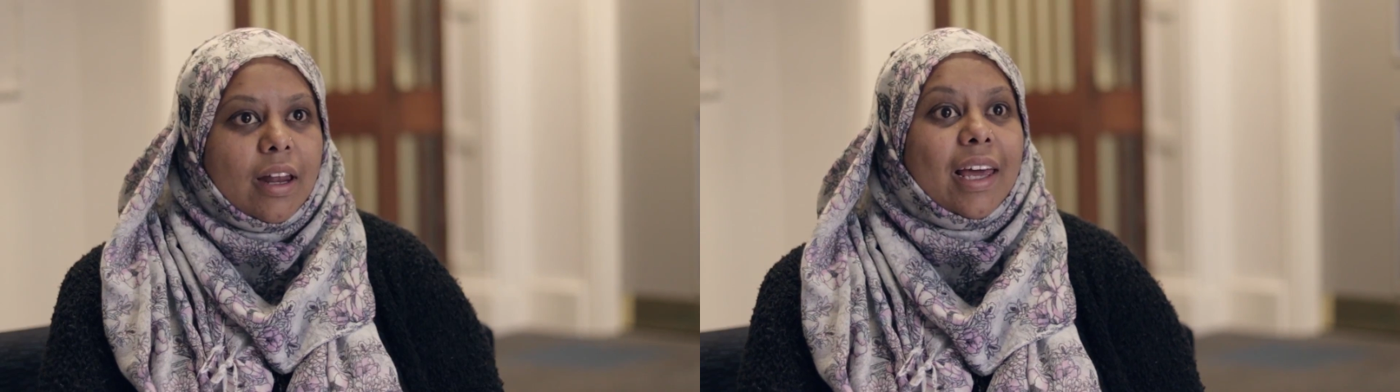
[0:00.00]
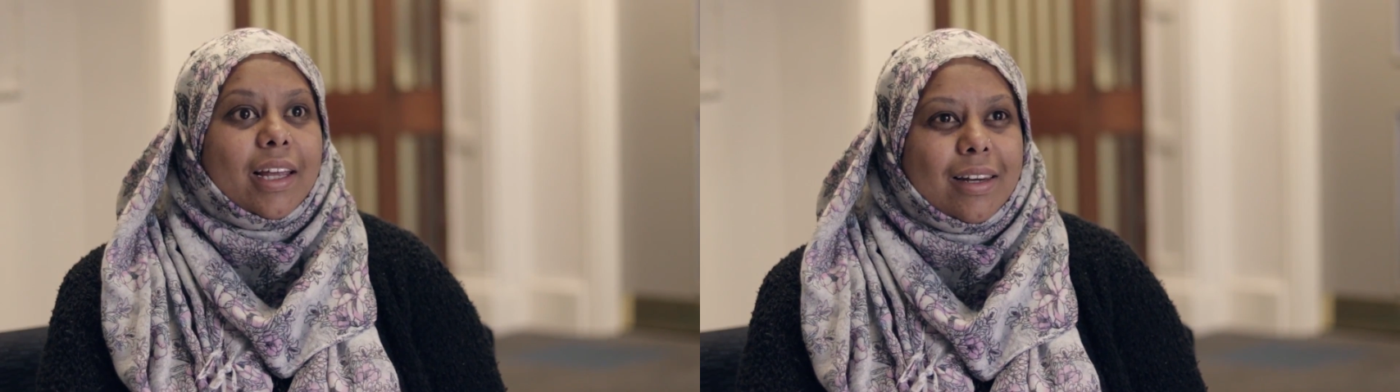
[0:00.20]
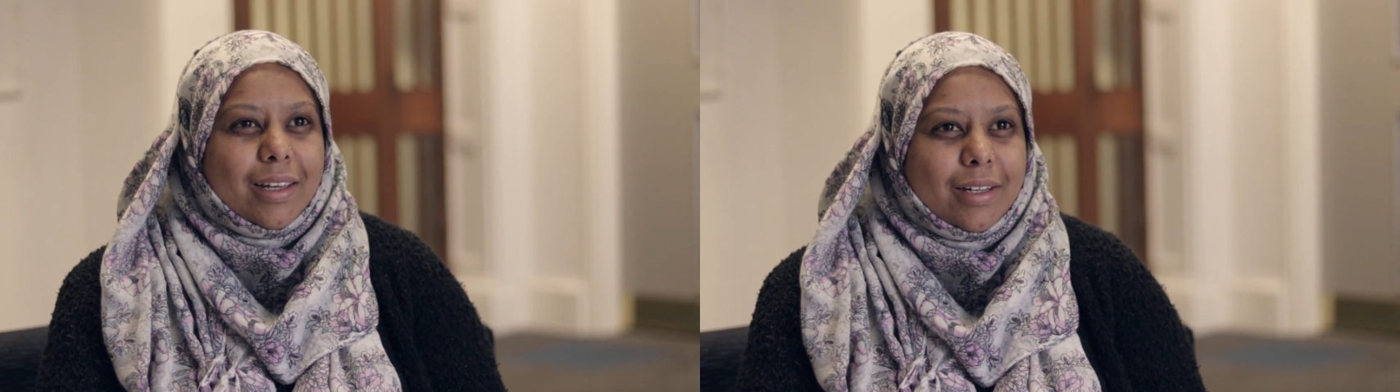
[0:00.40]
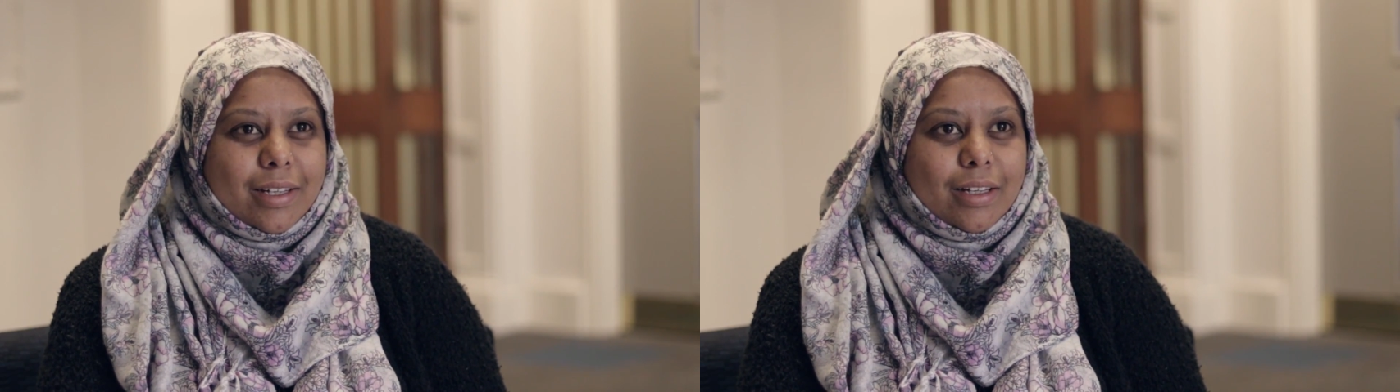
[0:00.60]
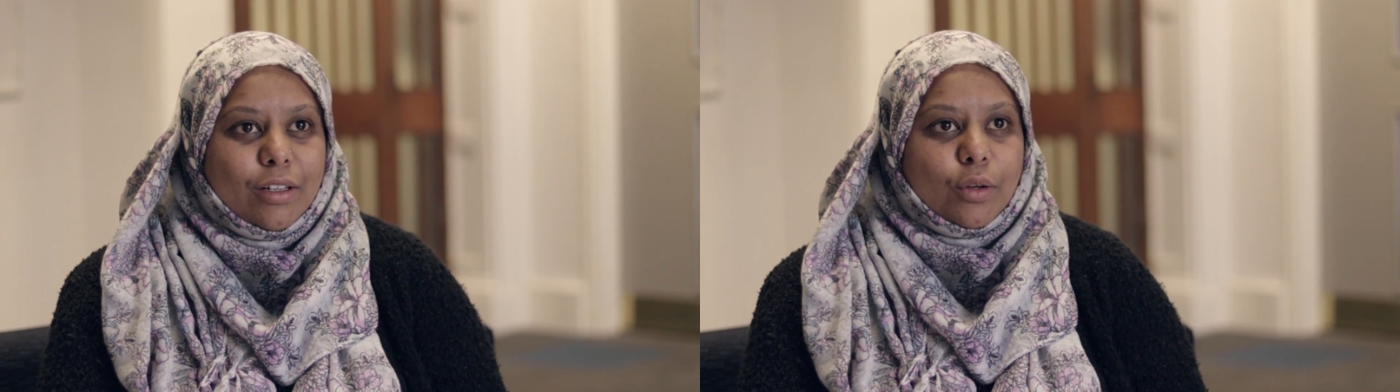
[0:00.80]
I like
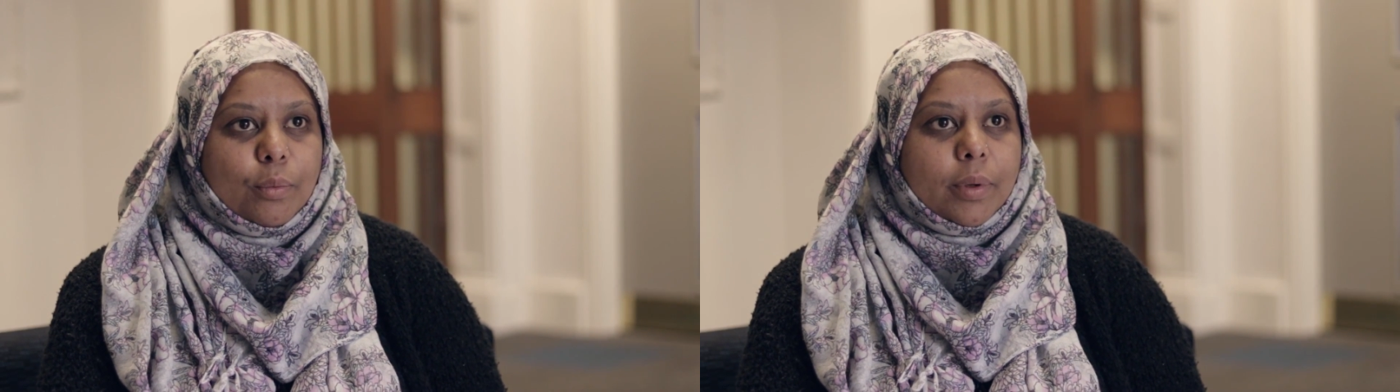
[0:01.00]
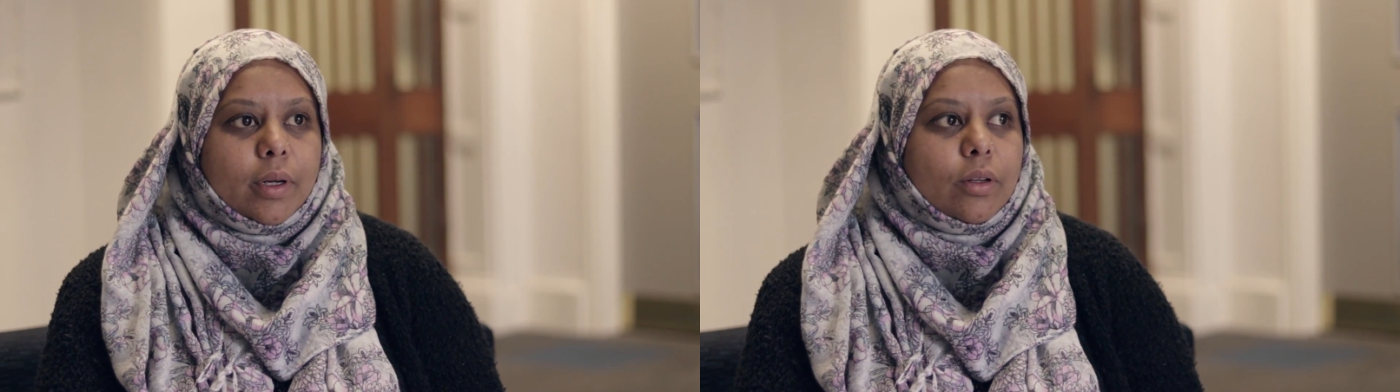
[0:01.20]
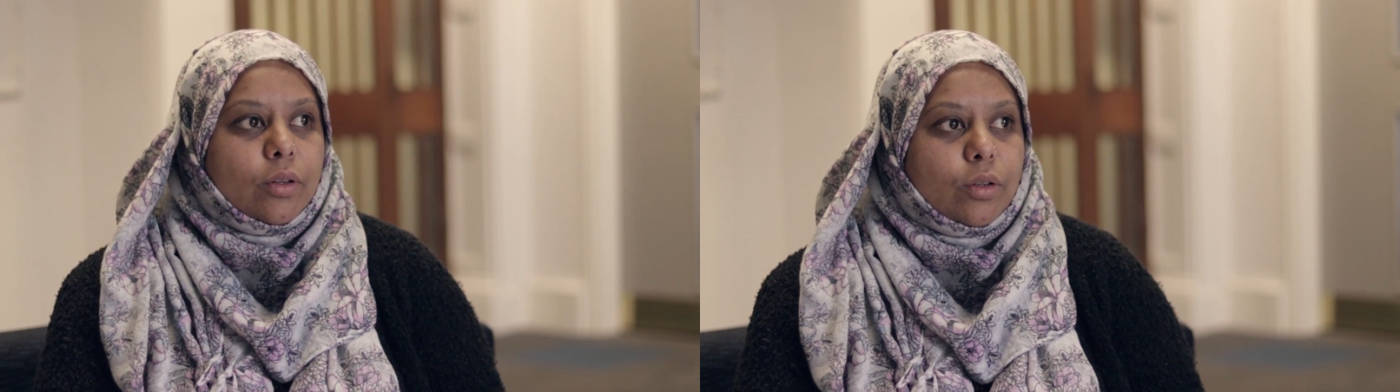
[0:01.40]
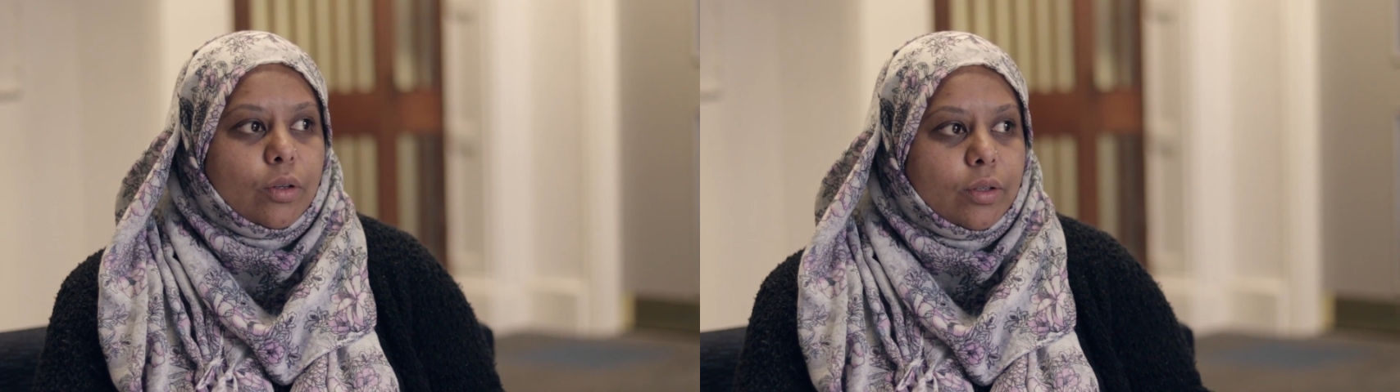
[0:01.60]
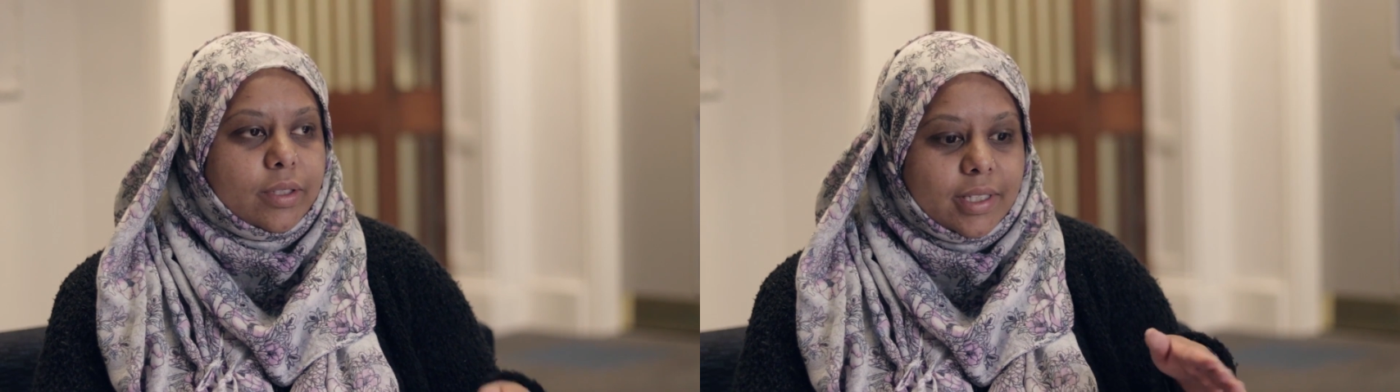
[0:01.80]
learning, but
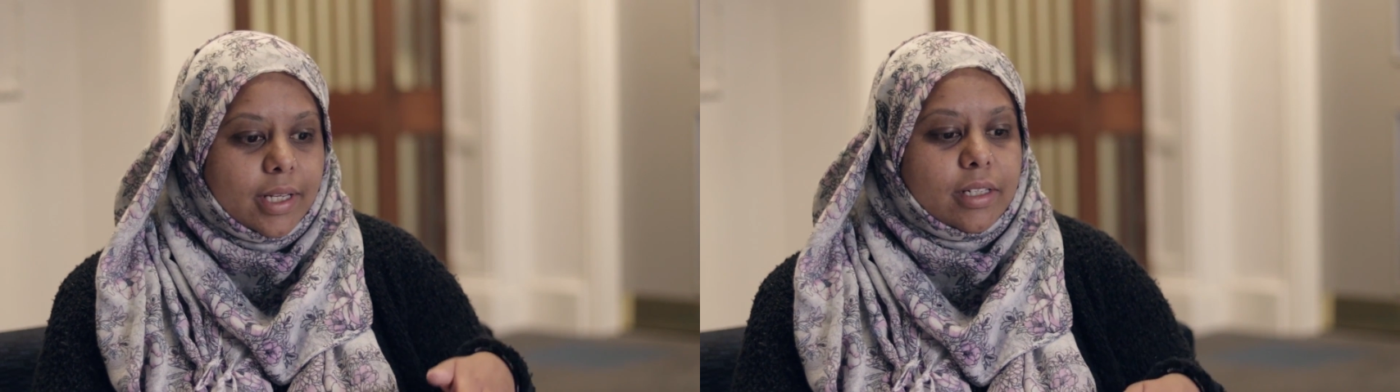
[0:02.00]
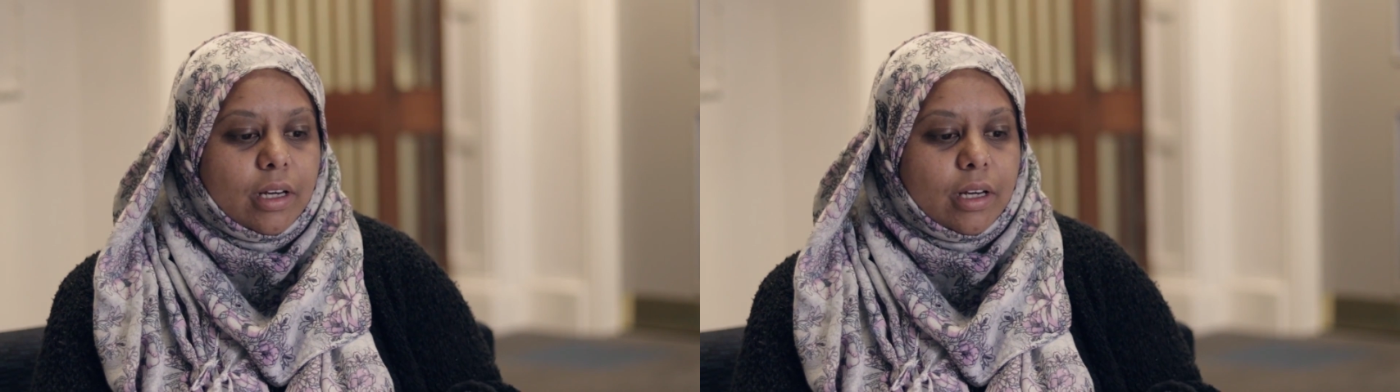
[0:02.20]
sitting